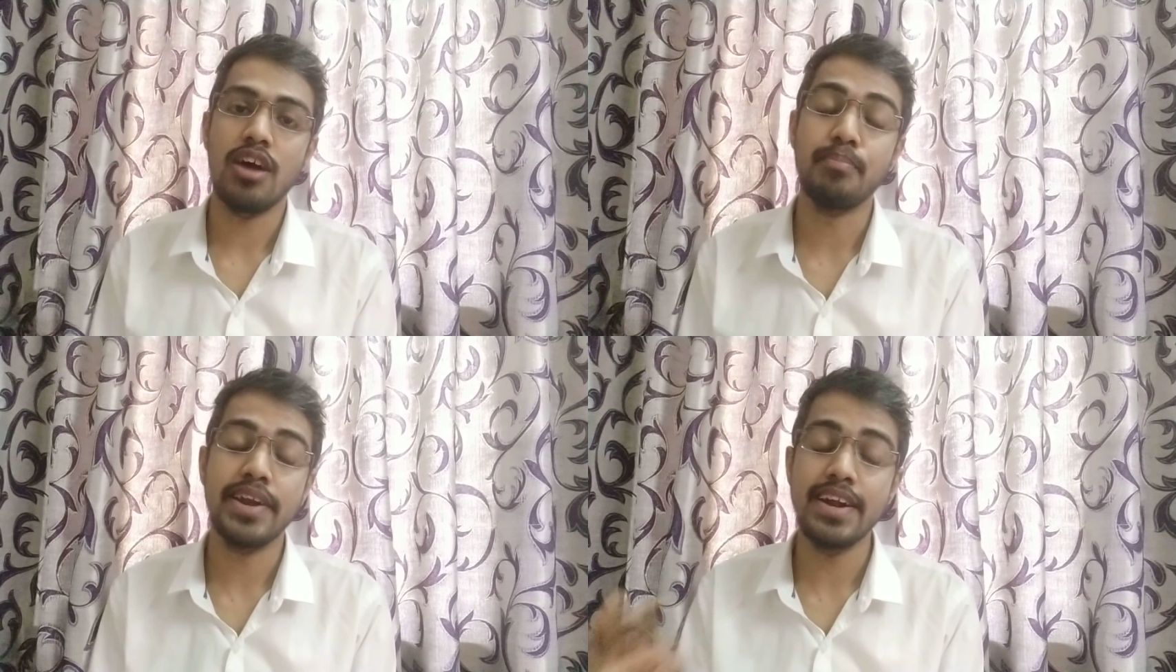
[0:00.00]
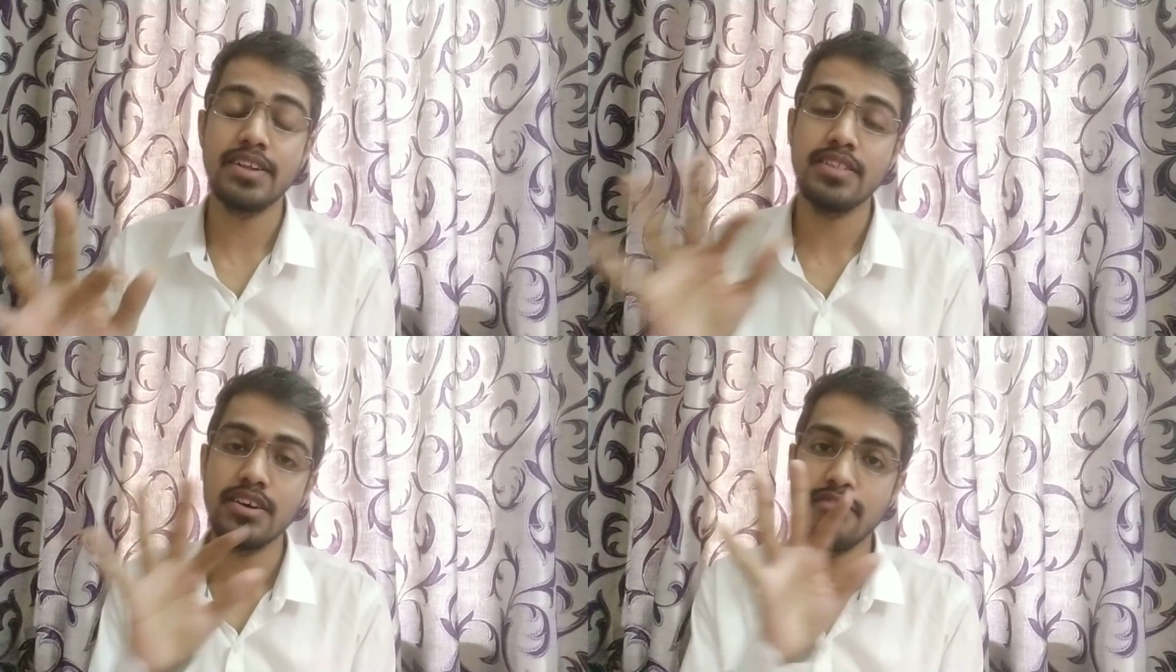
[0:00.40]

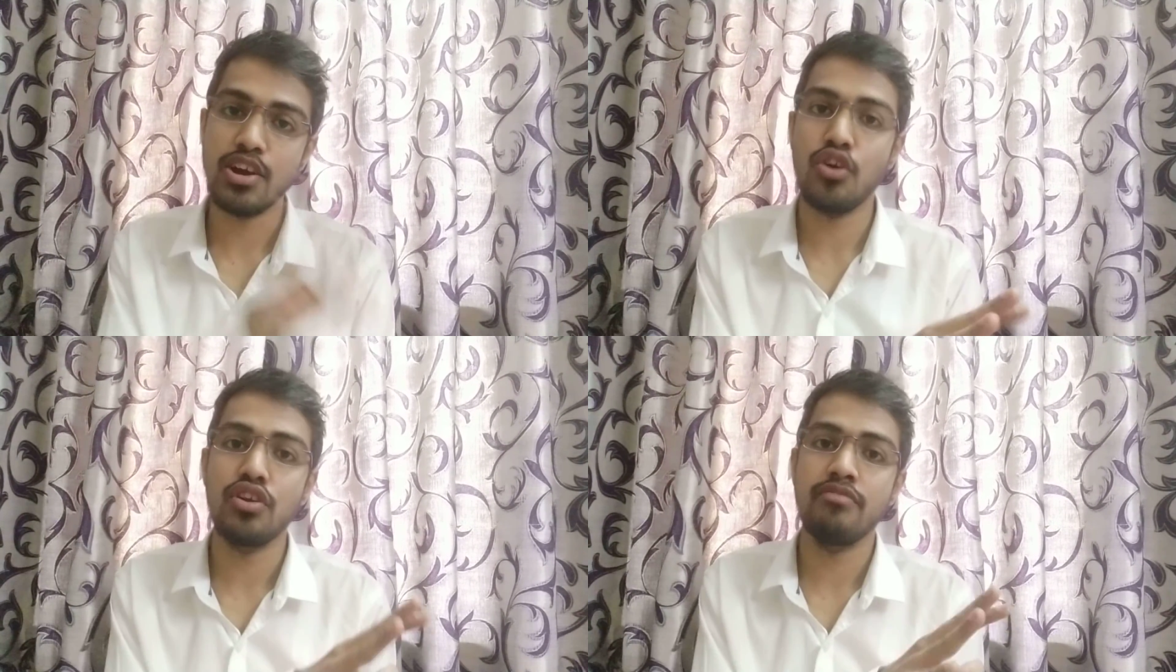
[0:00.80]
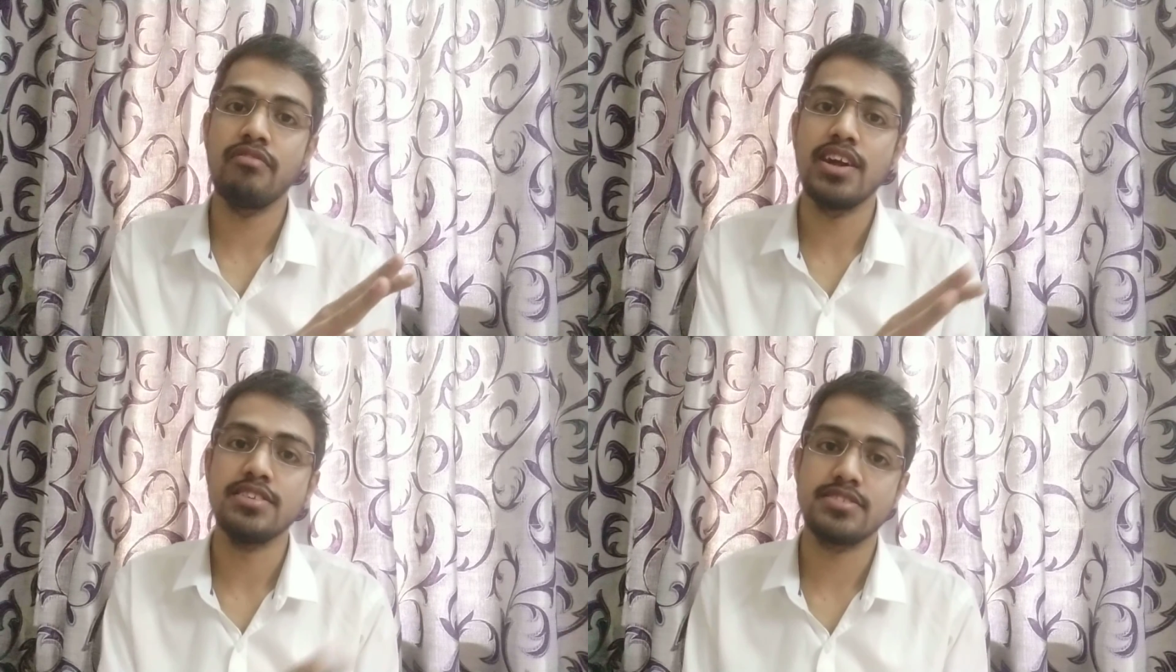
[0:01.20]
update the record of
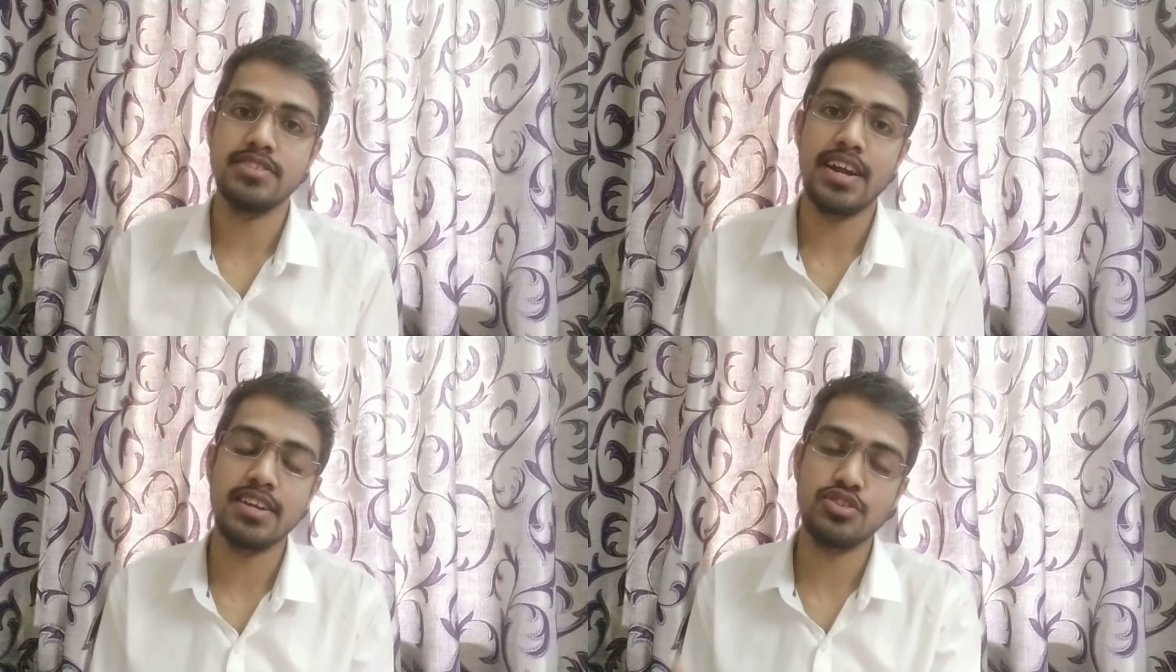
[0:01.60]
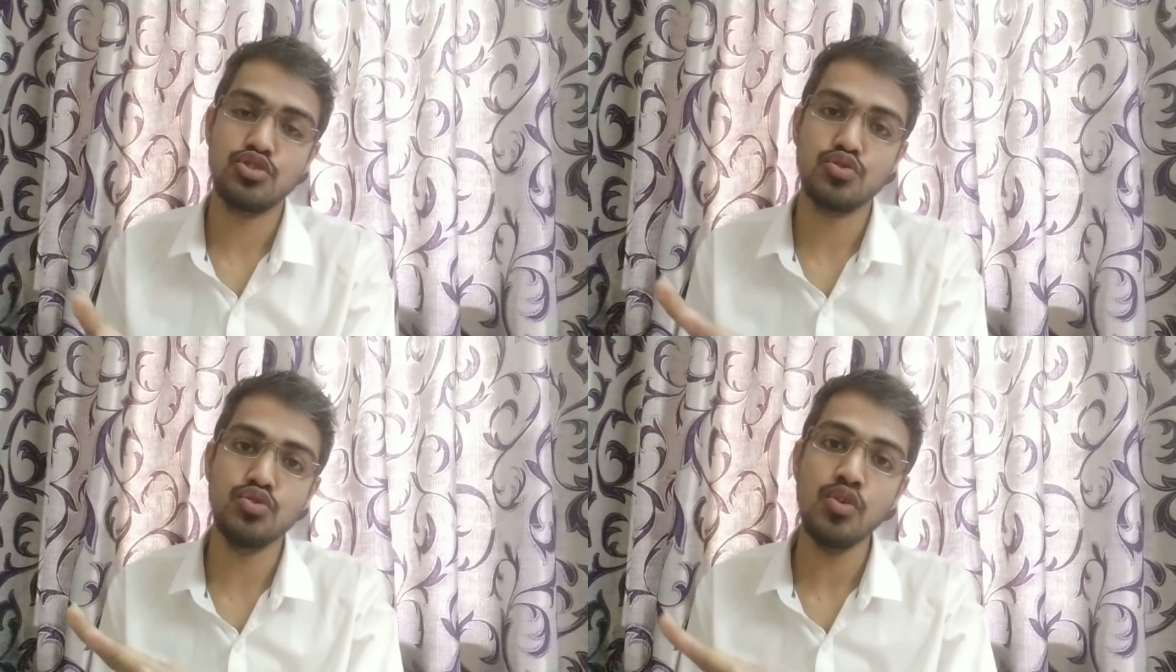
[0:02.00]
rights, that is
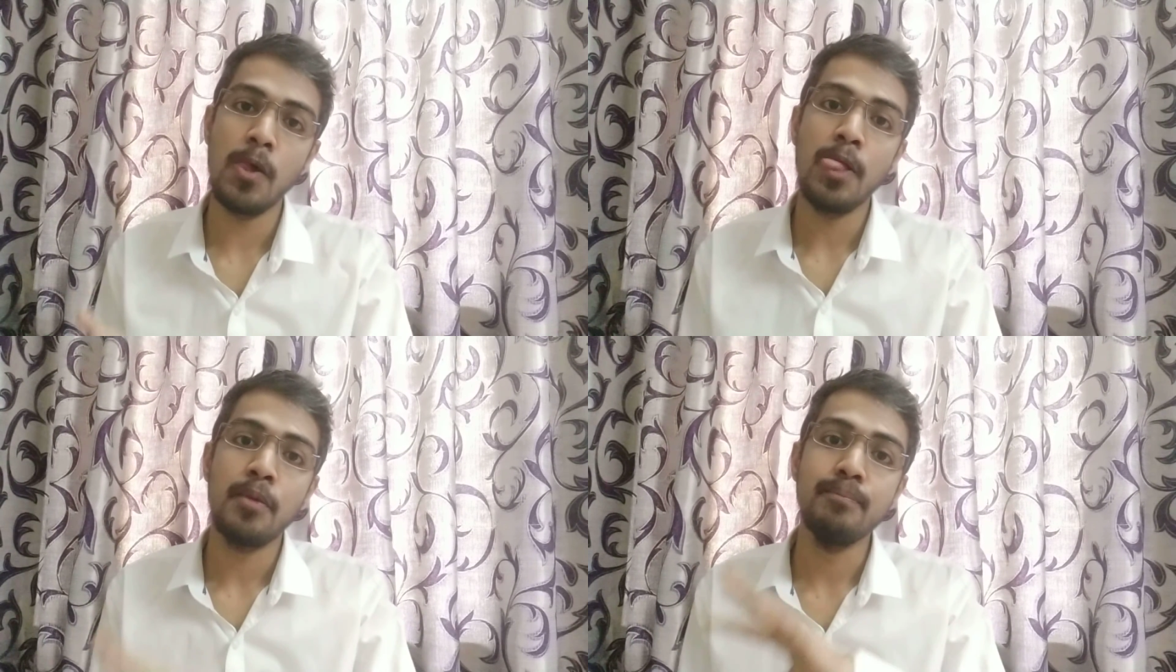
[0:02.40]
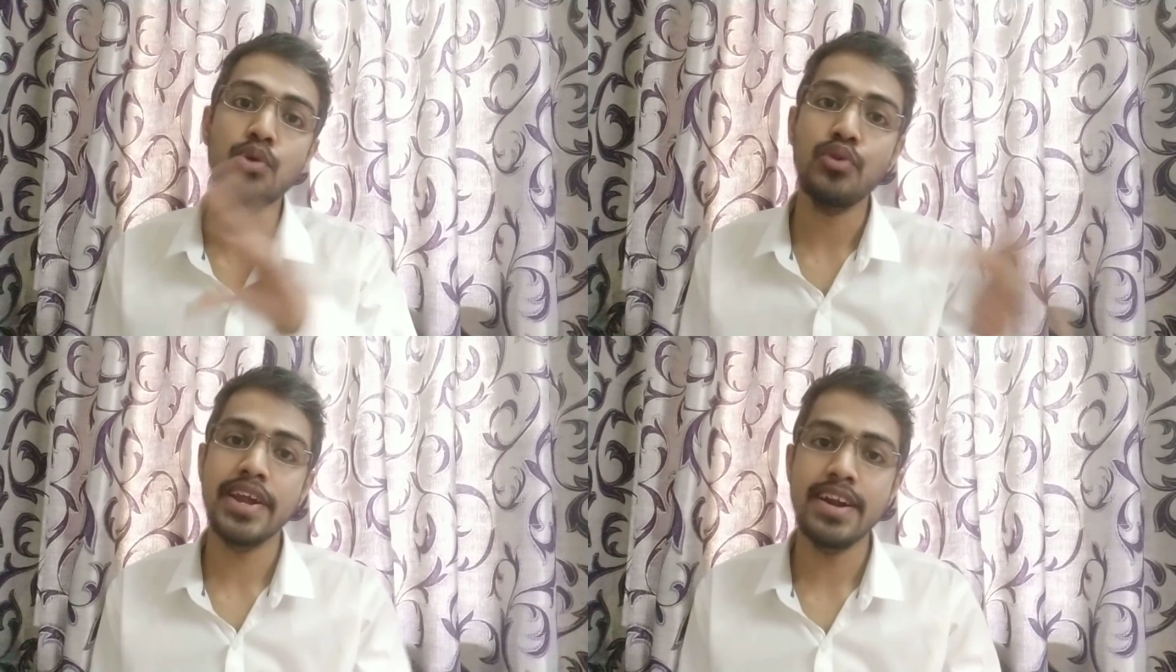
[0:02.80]
to
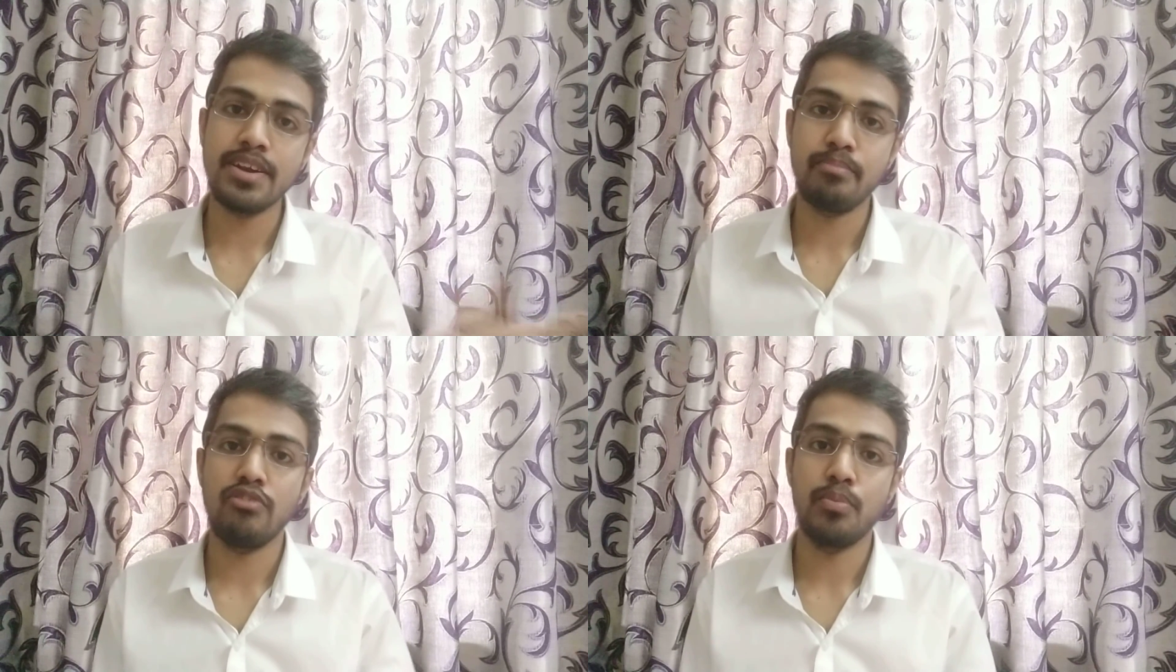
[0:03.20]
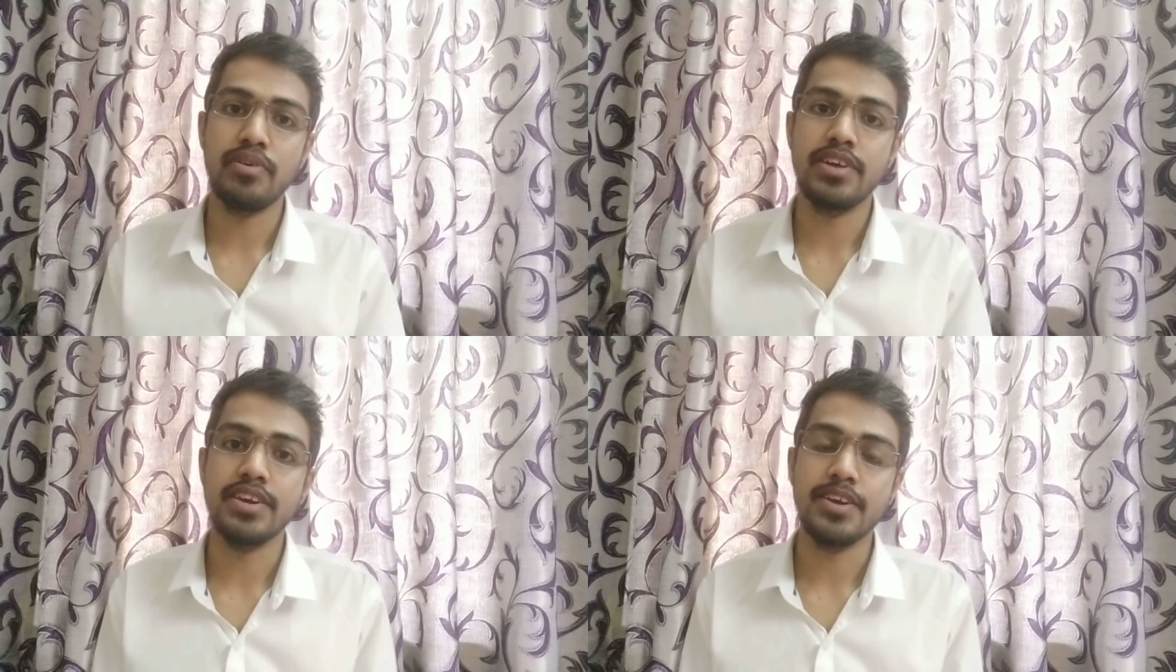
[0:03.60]
mutate
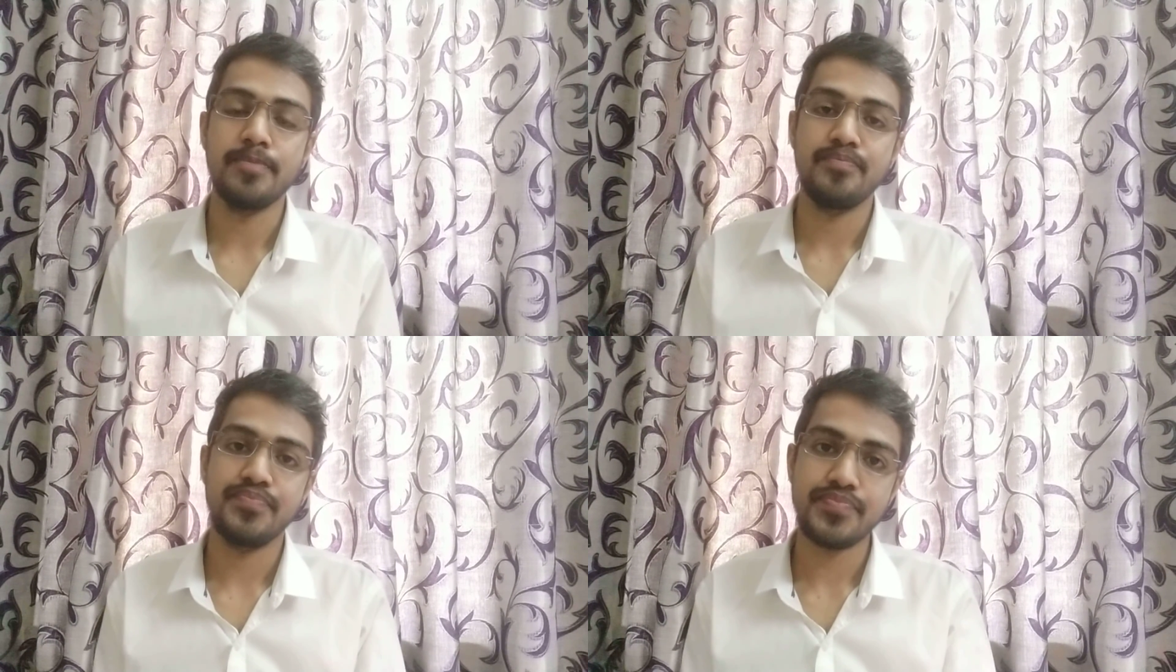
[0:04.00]
property